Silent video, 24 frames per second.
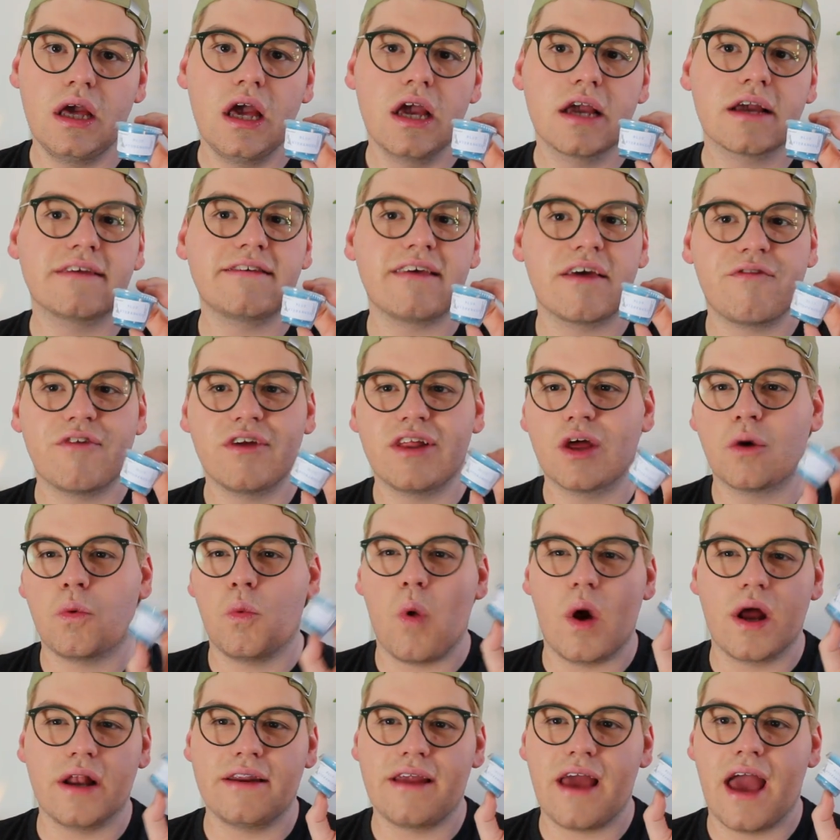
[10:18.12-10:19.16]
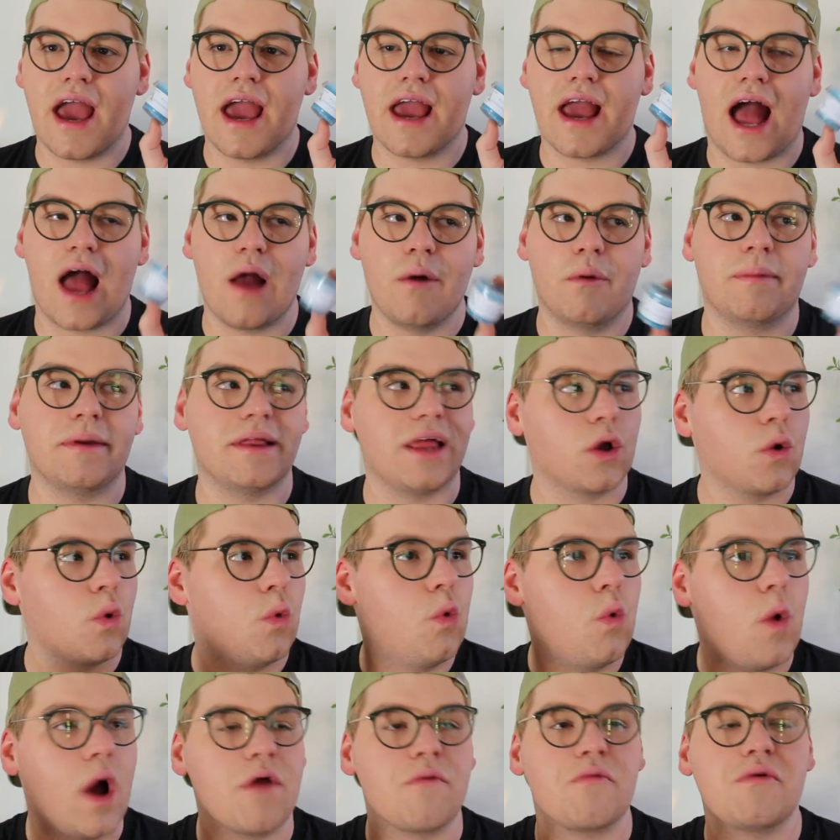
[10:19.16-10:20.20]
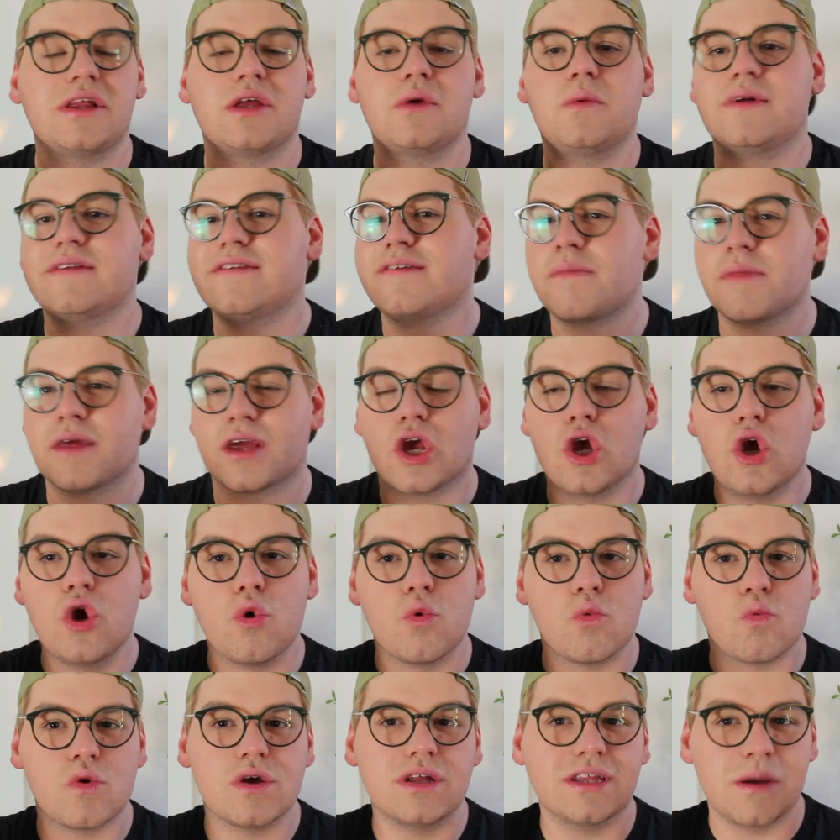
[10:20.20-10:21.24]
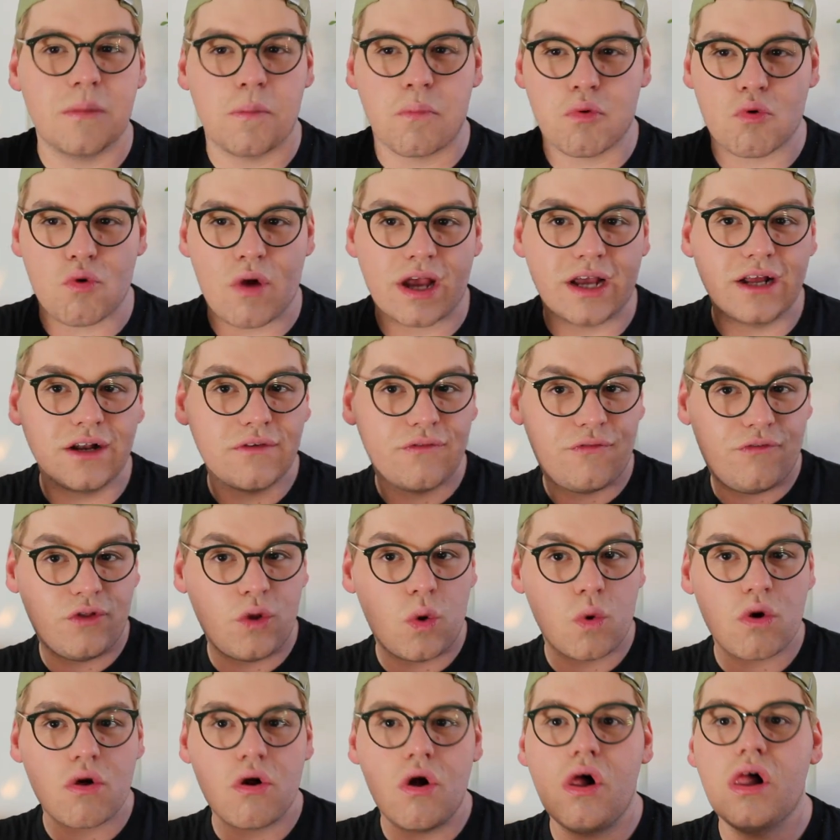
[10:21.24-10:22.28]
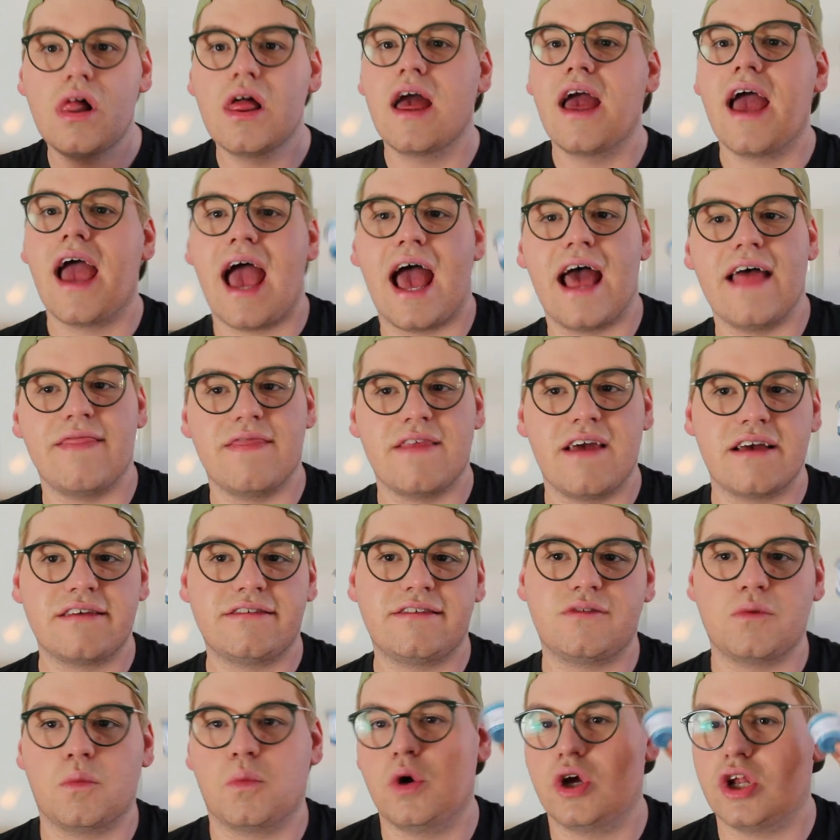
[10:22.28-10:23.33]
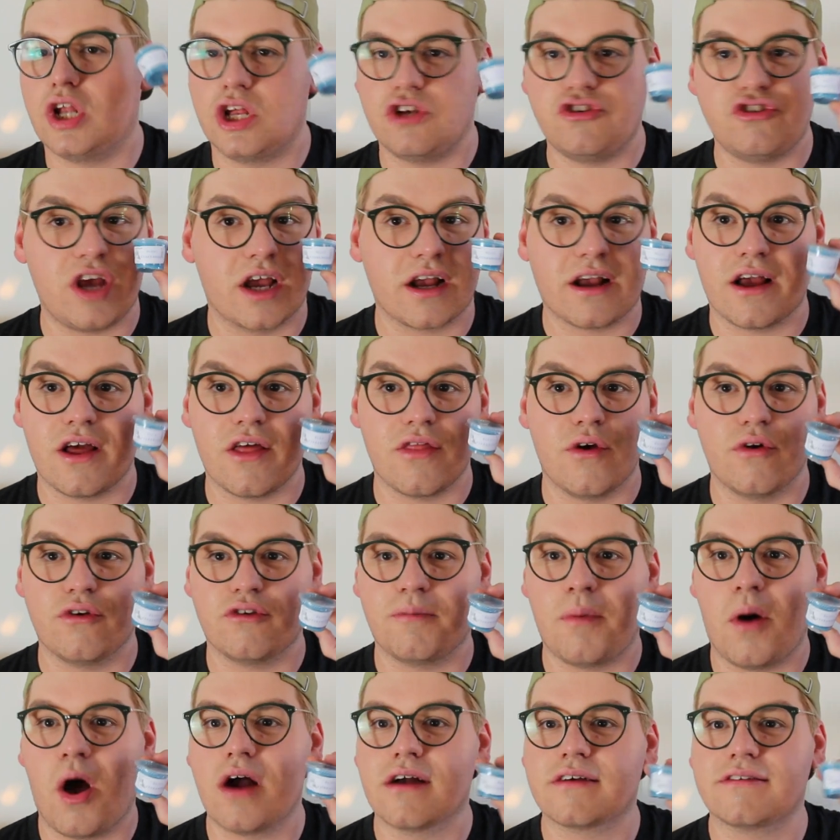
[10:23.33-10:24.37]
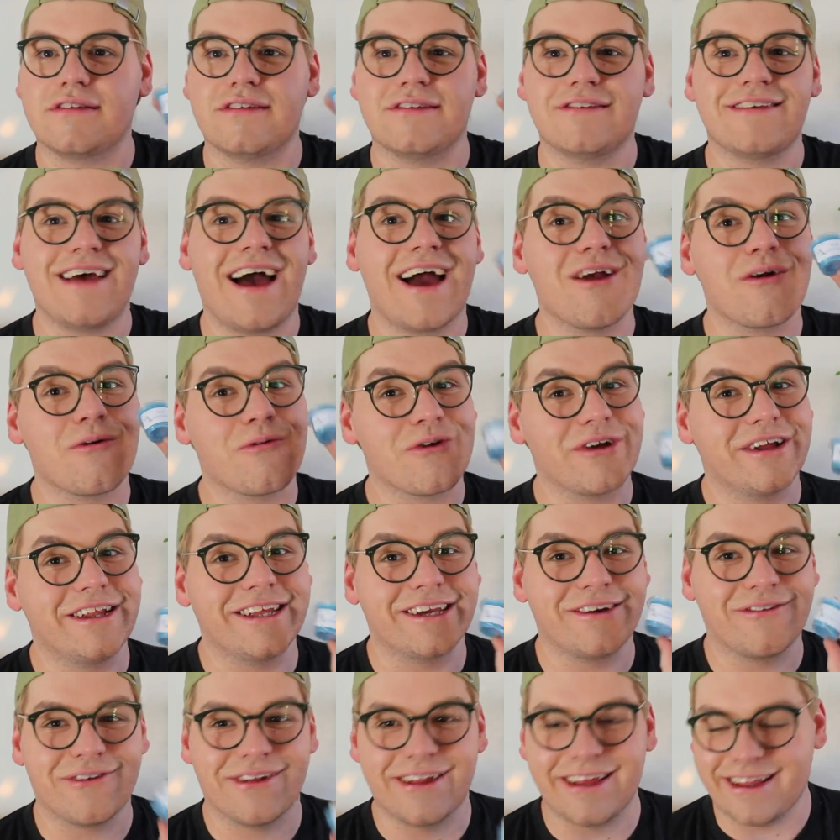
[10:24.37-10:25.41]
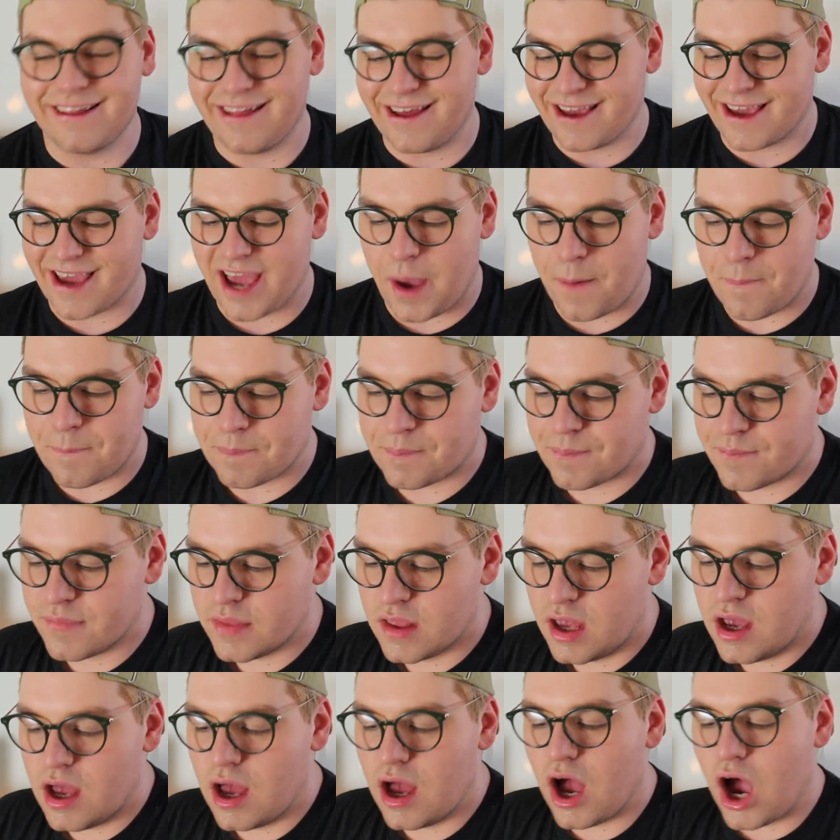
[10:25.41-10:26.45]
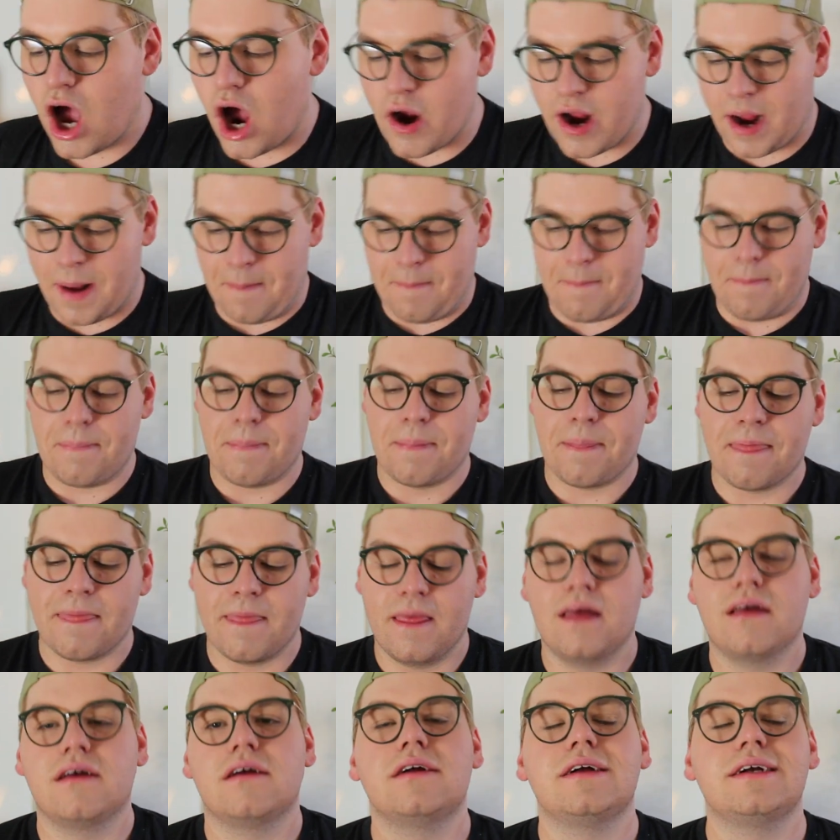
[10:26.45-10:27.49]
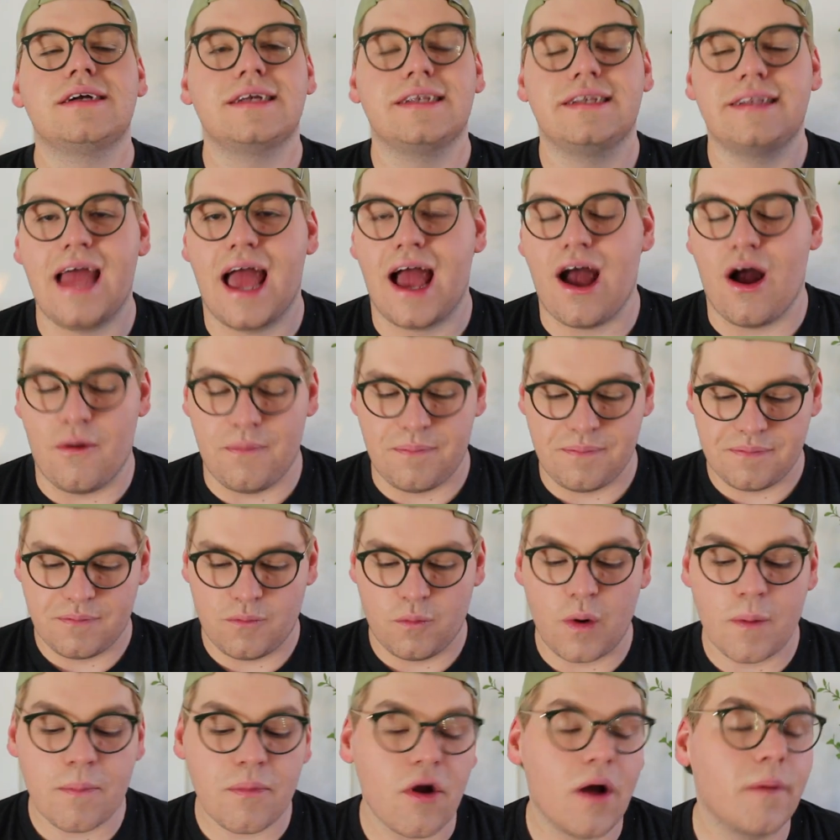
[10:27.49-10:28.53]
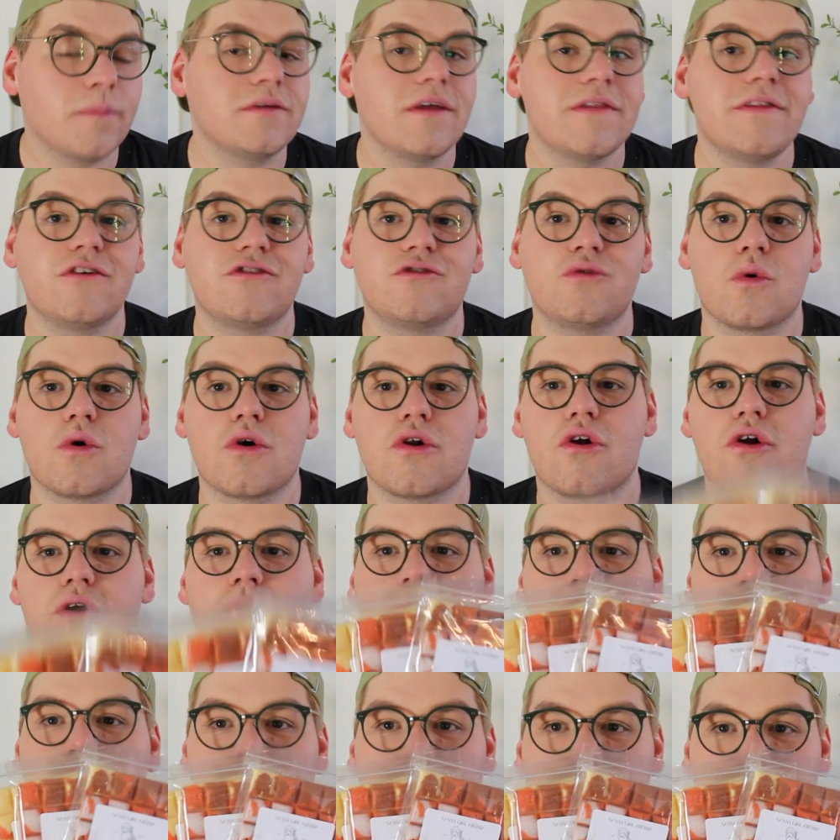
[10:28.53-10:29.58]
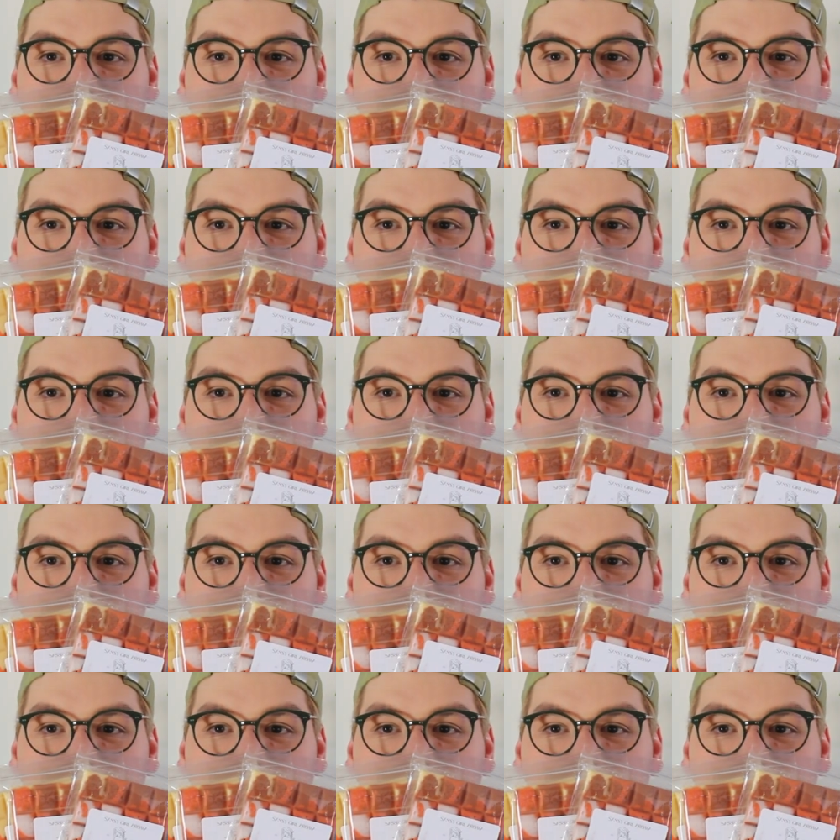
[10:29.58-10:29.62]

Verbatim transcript: because I feel like one day I would be like, well, I really want something really bright floral, and this would check those boxes. I really, really like it. All right, now, what prompted this order?